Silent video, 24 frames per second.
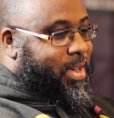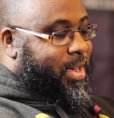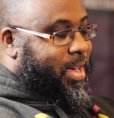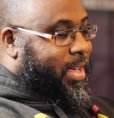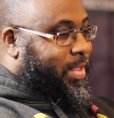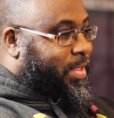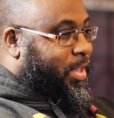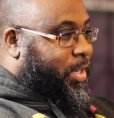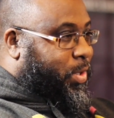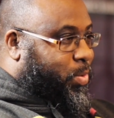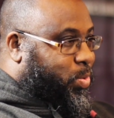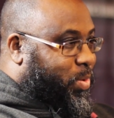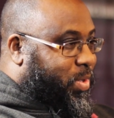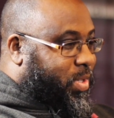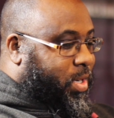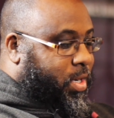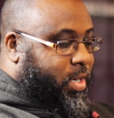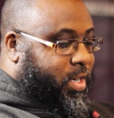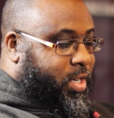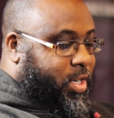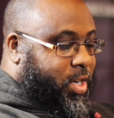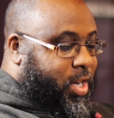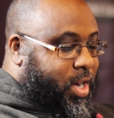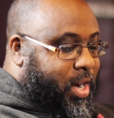And this was a
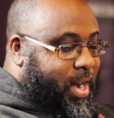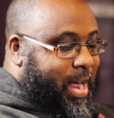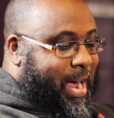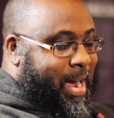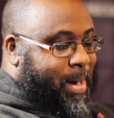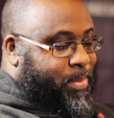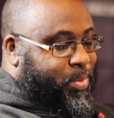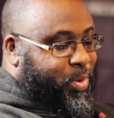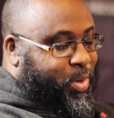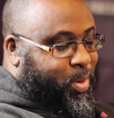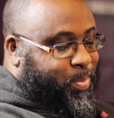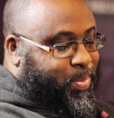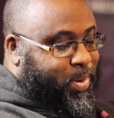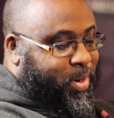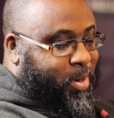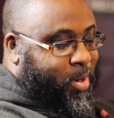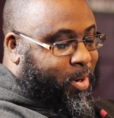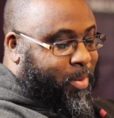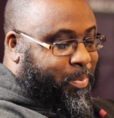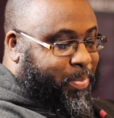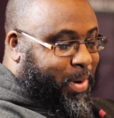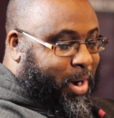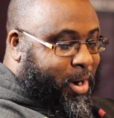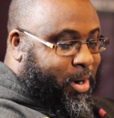good album you could put
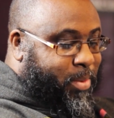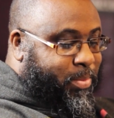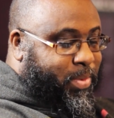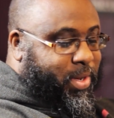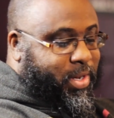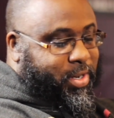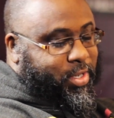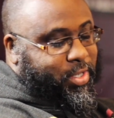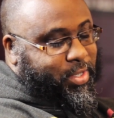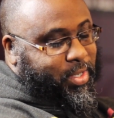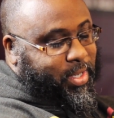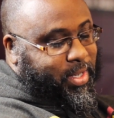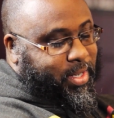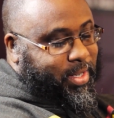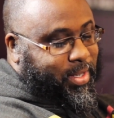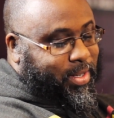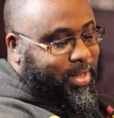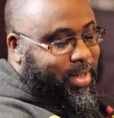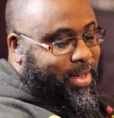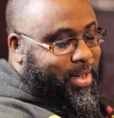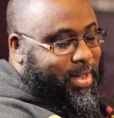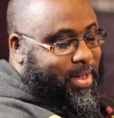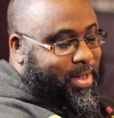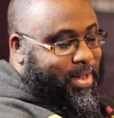on. Bury Me a
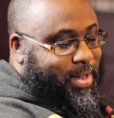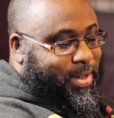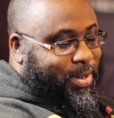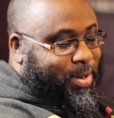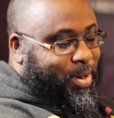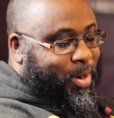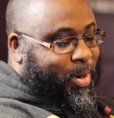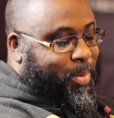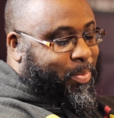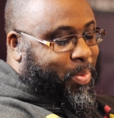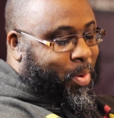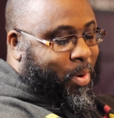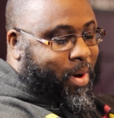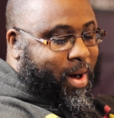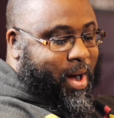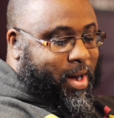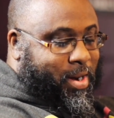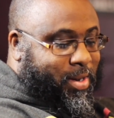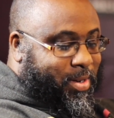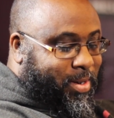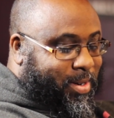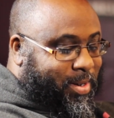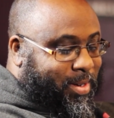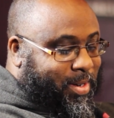G, you know, Pour
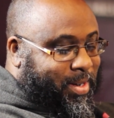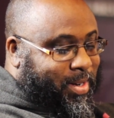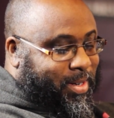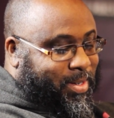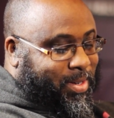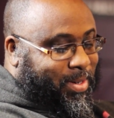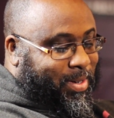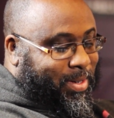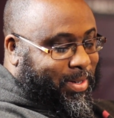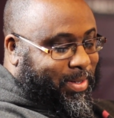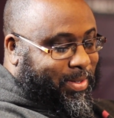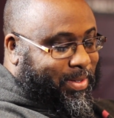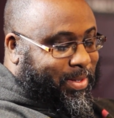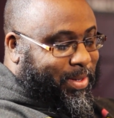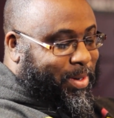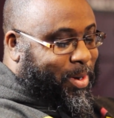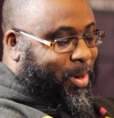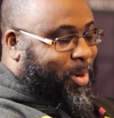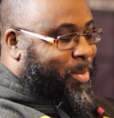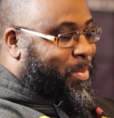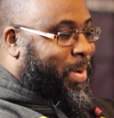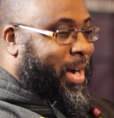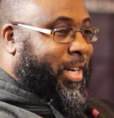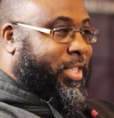Out a Little Liquor. You
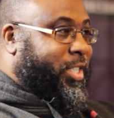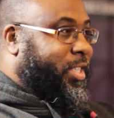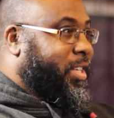know, my